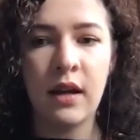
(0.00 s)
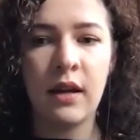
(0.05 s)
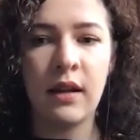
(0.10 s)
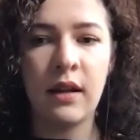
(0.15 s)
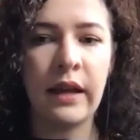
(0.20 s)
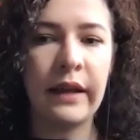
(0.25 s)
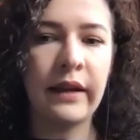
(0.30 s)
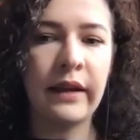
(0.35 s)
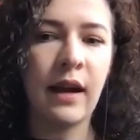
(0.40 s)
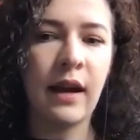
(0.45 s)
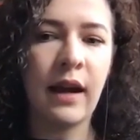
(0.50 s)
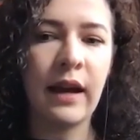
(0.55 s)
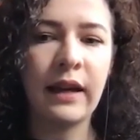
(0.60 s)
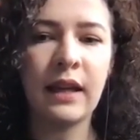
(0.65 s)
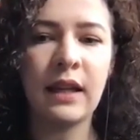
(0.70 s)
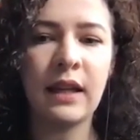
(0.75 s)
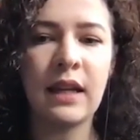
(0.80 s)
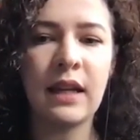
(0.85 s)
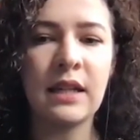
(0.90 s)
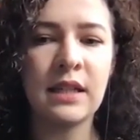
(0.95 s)
Like I
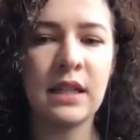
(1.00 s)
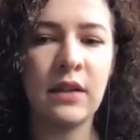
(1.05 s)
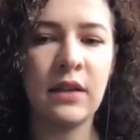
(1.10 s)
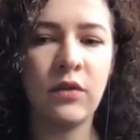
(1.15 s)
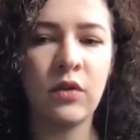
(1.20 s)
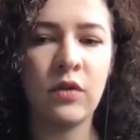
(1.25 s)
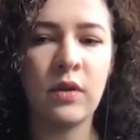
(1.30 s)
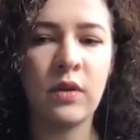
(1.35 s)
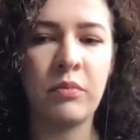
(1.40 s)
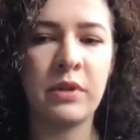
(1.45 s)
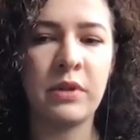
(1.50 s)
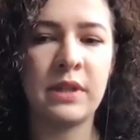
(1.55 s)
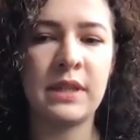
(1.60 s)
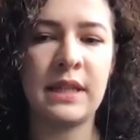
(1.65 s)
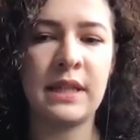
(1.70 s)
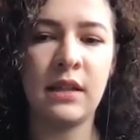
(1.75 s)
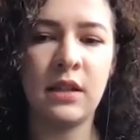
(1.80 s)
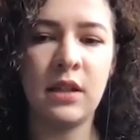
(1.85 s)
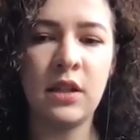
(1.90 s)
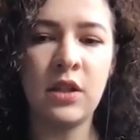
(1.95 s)
cannot give you the
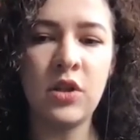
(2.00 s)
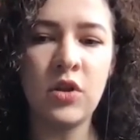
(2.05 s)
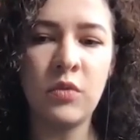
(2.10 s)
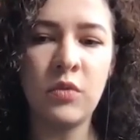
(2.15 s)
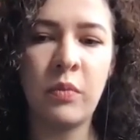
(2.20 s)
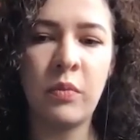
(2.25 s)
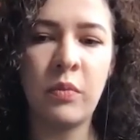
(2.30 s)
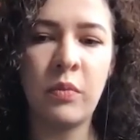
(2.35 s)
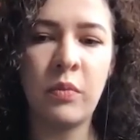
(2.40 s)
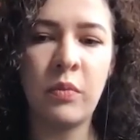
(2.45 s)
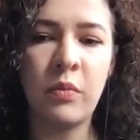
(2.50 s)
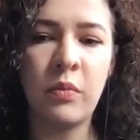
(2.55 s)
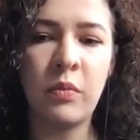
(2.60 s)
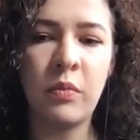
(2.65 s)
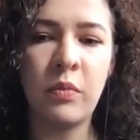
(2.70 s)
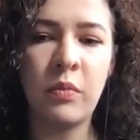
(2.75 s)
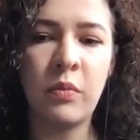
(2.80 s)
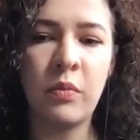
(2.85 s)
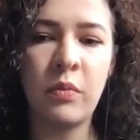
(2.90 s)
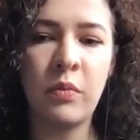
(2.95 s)
percentage, but
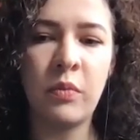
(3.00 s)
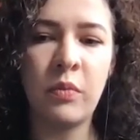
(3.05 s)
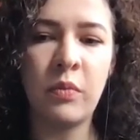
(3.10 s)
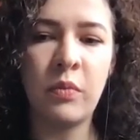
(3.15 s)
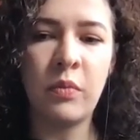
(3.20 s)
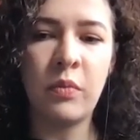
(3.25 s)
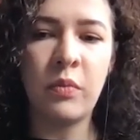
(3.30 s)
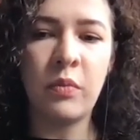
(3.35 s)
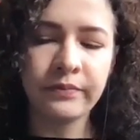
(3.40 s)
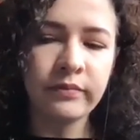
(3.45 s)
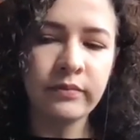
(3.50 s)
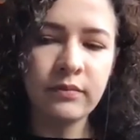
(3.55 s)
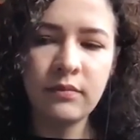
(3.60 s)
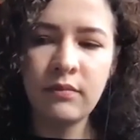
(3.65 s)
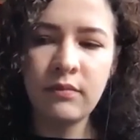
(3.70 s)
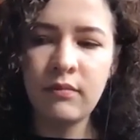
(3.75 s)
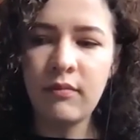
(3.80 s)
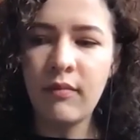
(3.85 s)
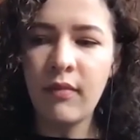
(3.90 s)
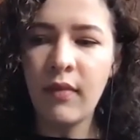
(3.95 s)
um,
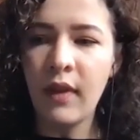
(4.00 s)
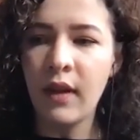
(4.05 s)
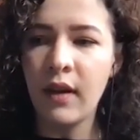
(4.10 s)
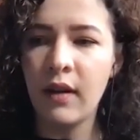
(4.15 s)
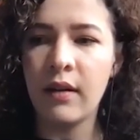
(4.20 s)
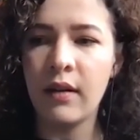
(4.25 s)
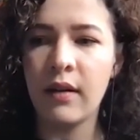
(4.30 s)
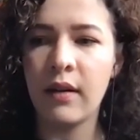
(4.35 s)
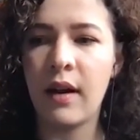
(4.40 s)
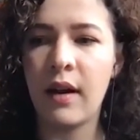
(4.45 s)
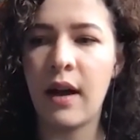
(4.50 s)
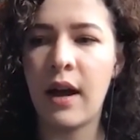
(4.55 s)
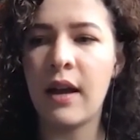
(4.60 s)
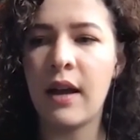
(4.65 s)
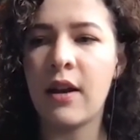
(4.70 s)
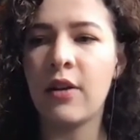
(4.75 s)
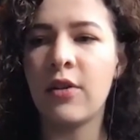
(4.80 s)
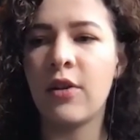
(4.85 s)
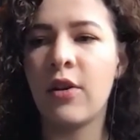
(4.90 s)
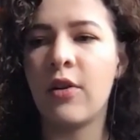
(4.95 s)

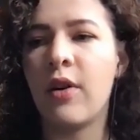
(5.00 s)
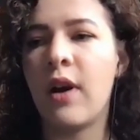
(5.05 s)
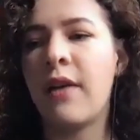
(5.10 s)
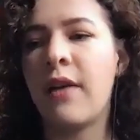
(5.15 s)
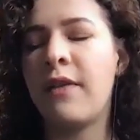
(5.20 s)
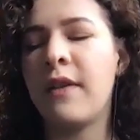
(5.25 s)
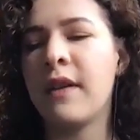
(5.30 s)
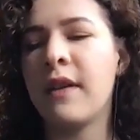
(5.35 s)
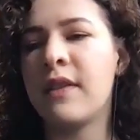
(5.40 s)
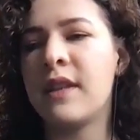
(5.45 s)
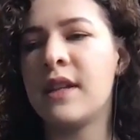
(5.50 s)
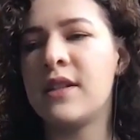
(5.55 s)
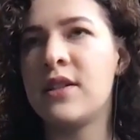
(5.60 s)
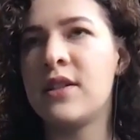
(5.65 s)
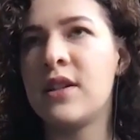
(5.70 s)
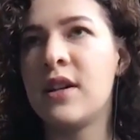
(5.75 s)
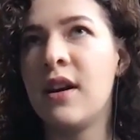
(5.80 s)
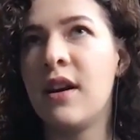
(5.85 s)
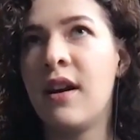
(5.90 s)
I don't know. I think that